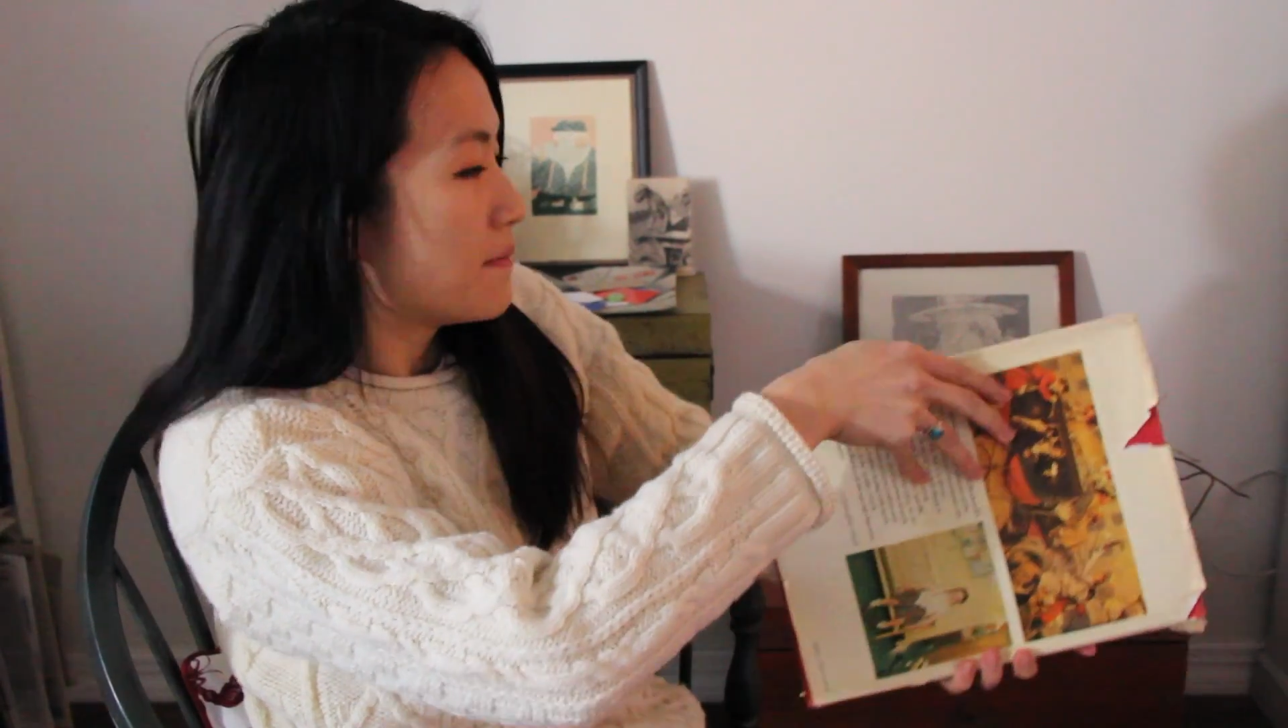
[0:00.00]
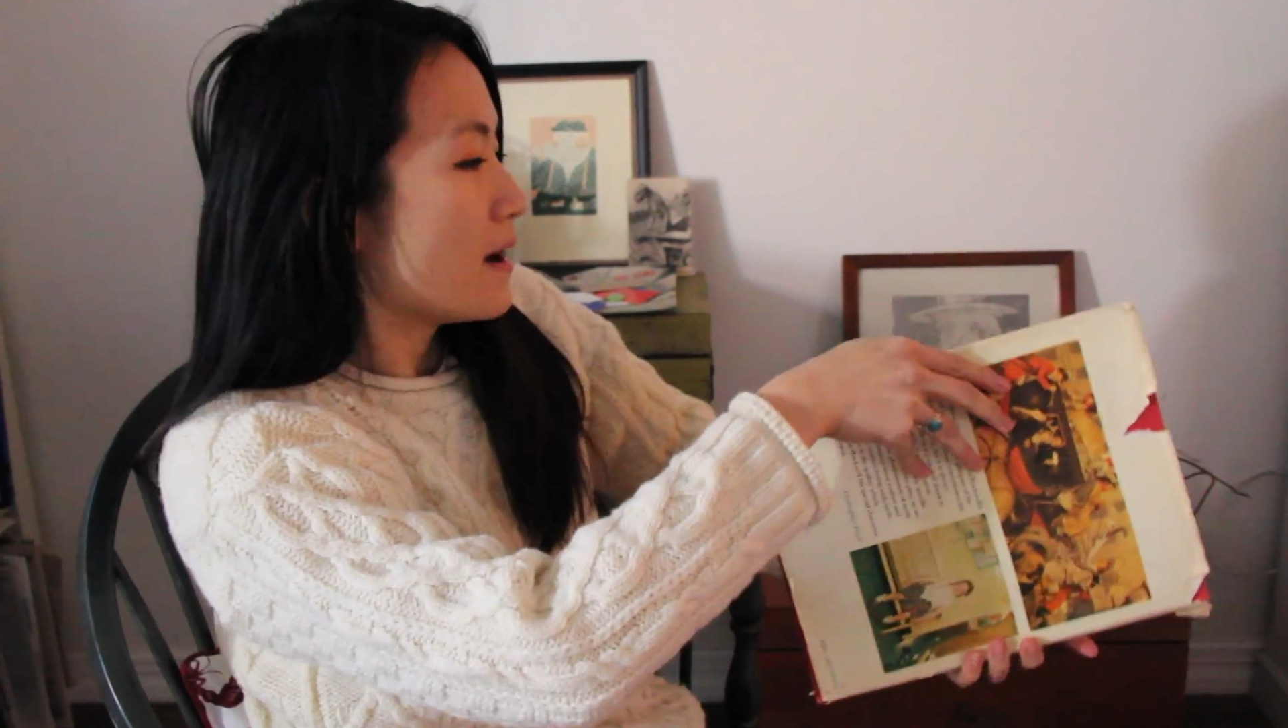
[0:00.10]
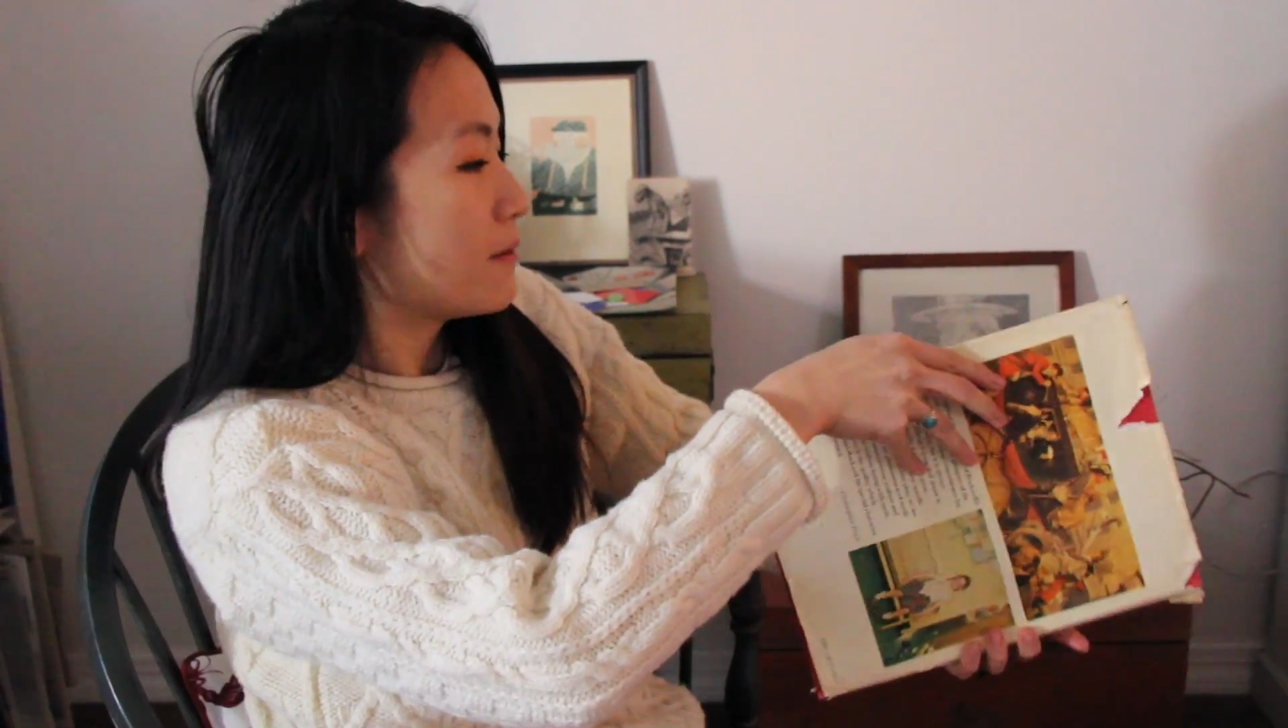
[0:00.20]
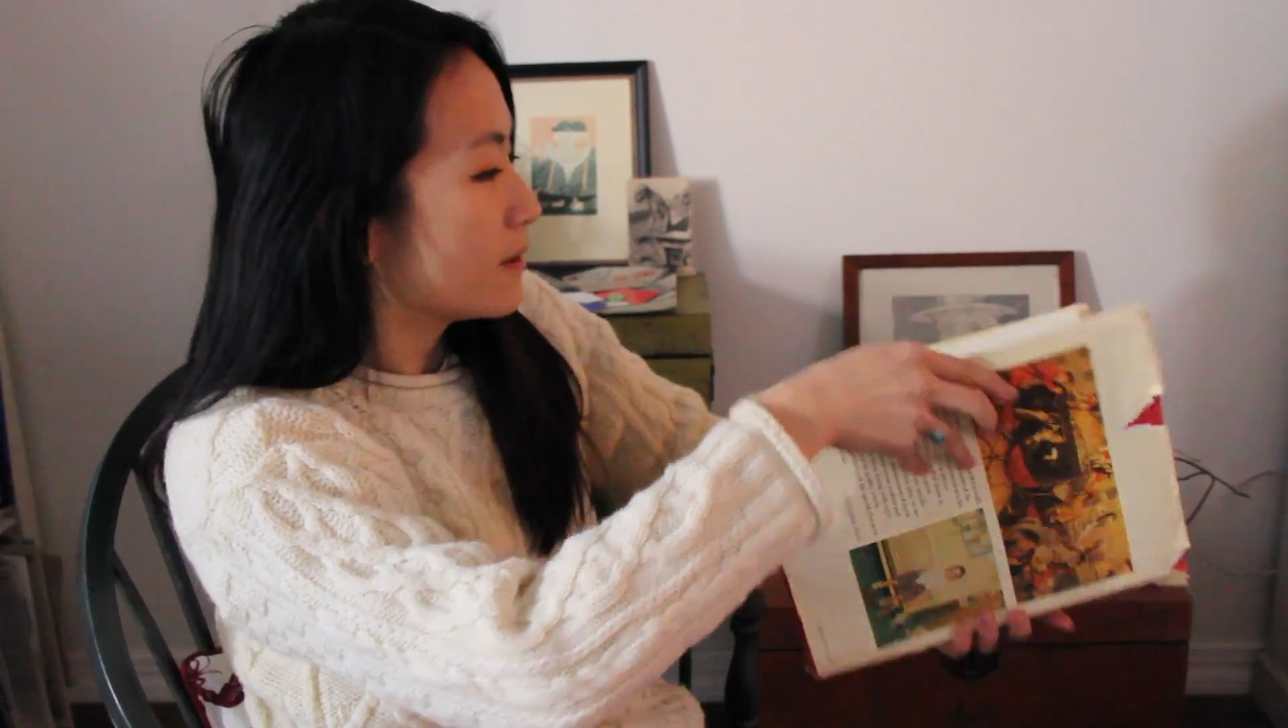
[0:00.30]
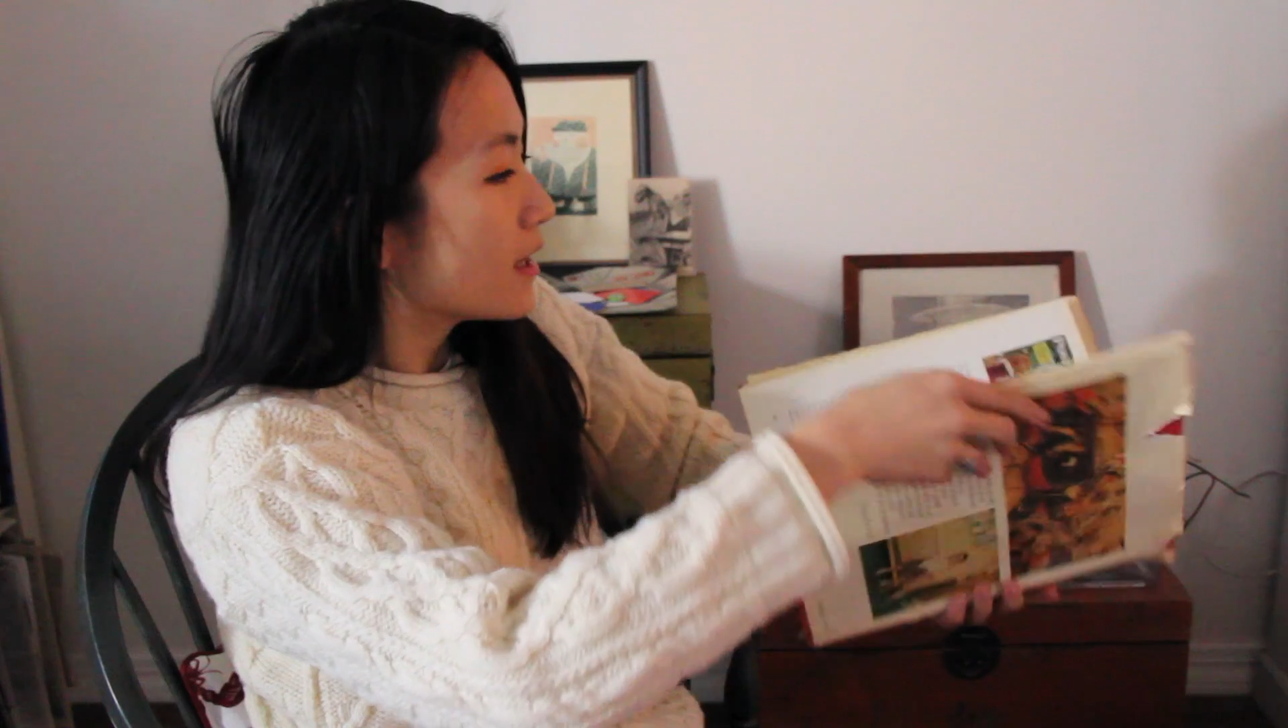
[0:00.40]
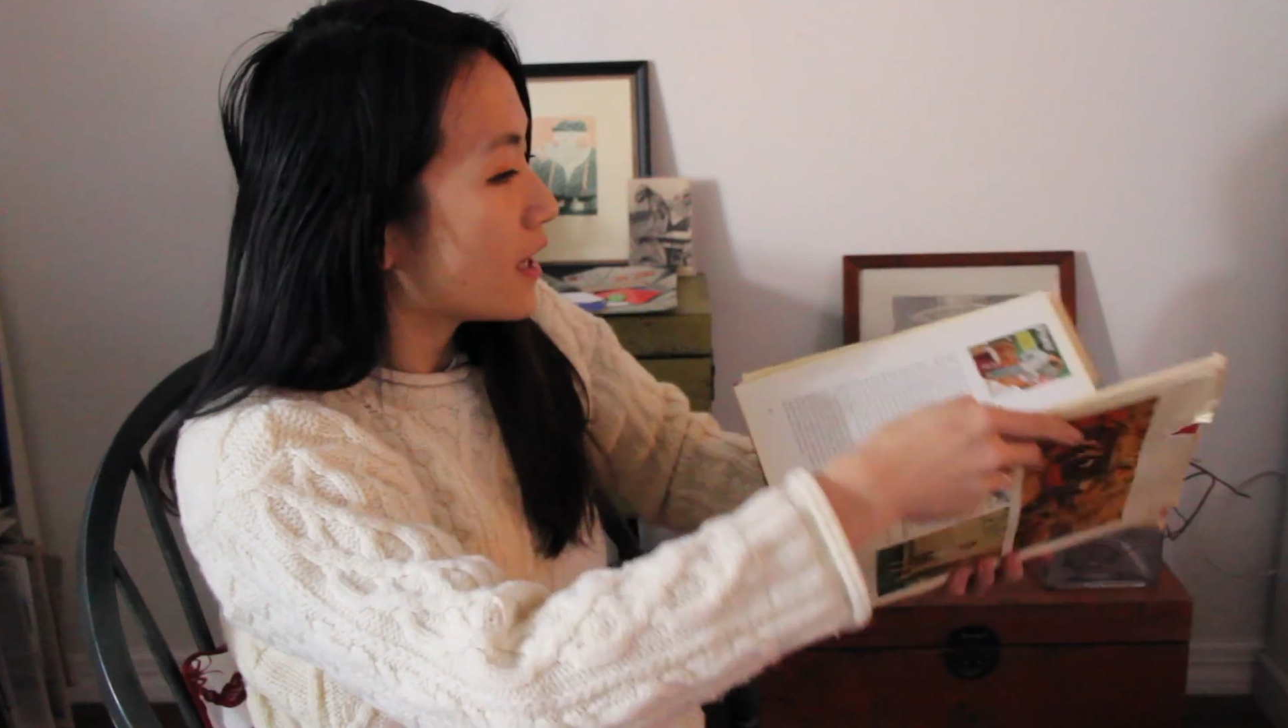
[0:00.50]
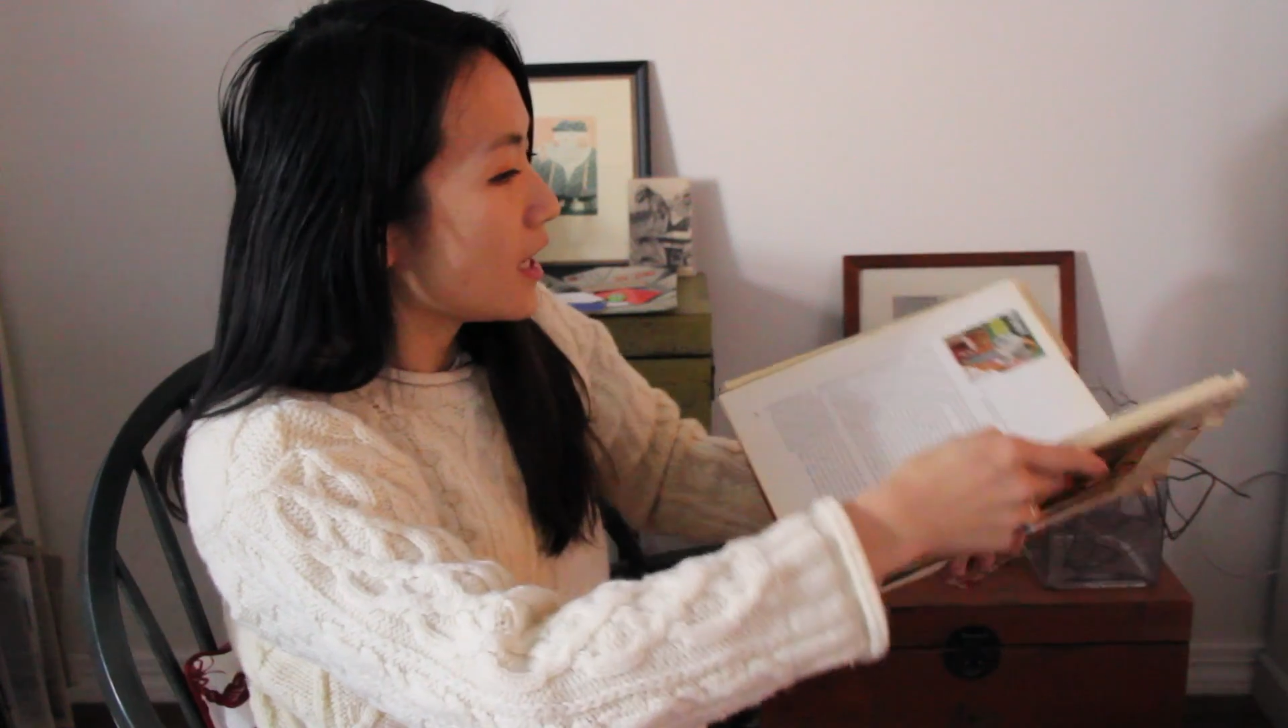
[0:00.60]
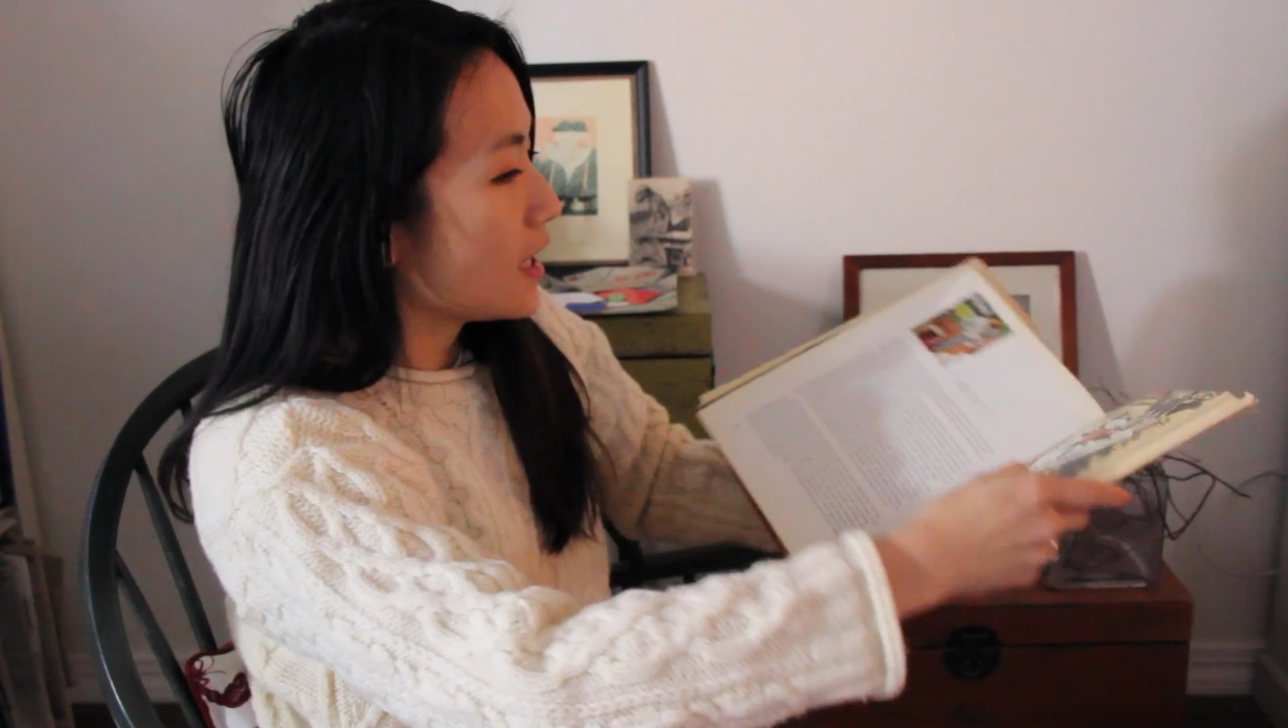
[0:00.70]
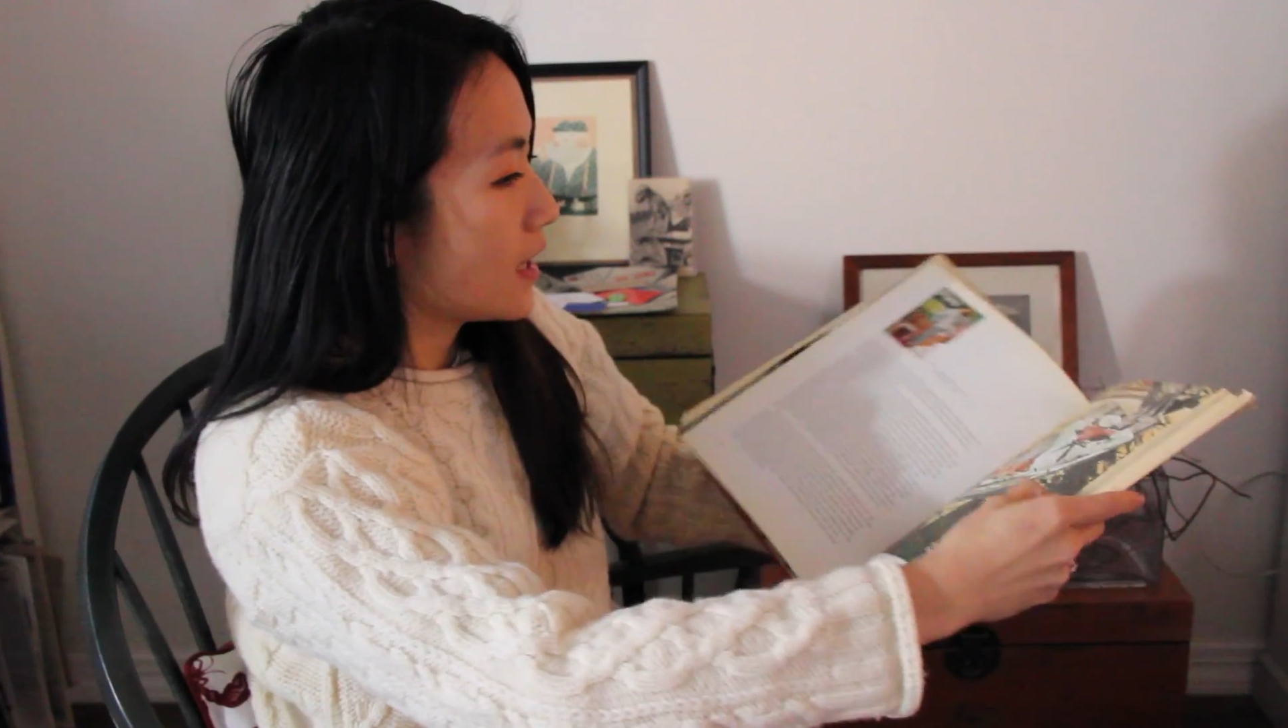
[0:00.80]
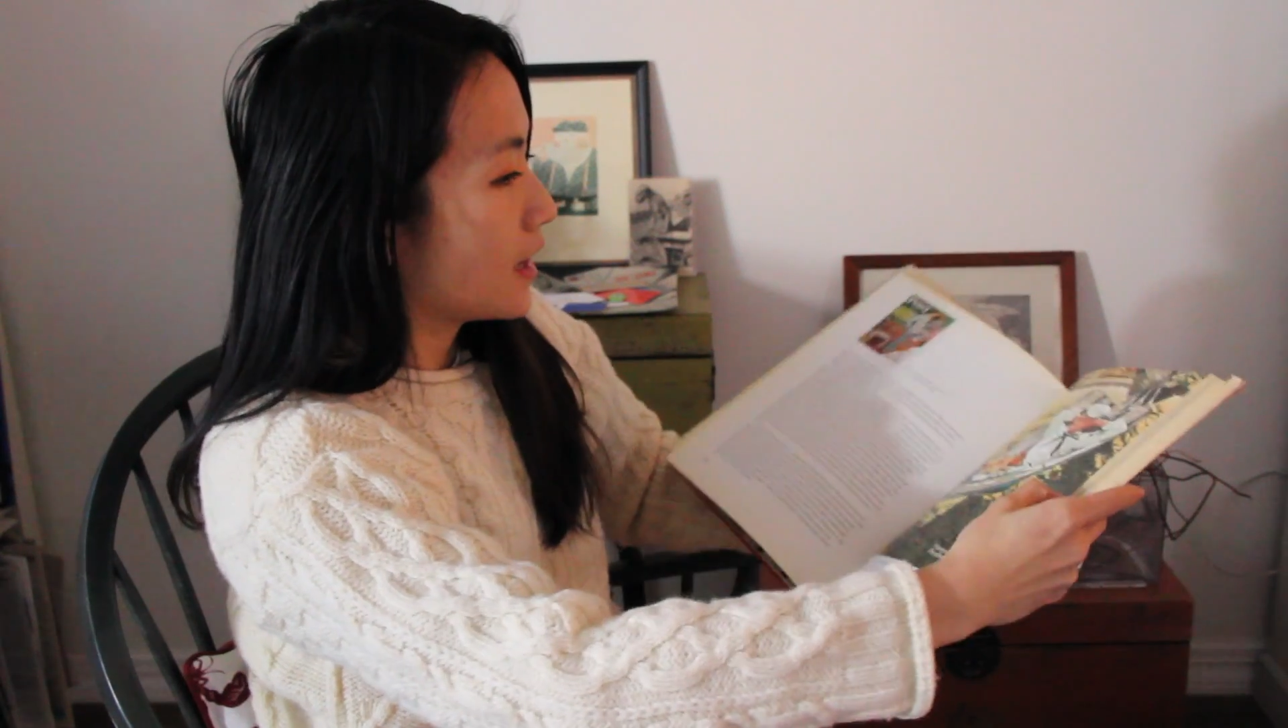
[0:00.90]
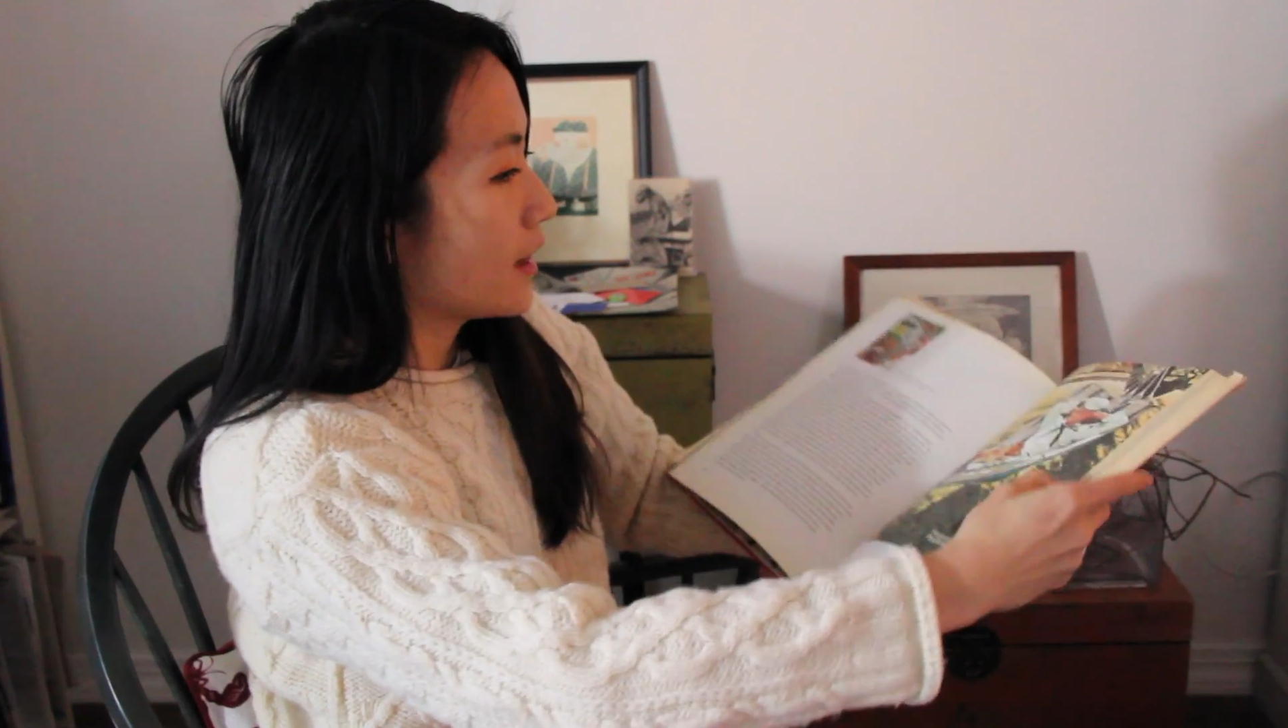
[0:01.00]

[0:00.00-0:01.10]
But I really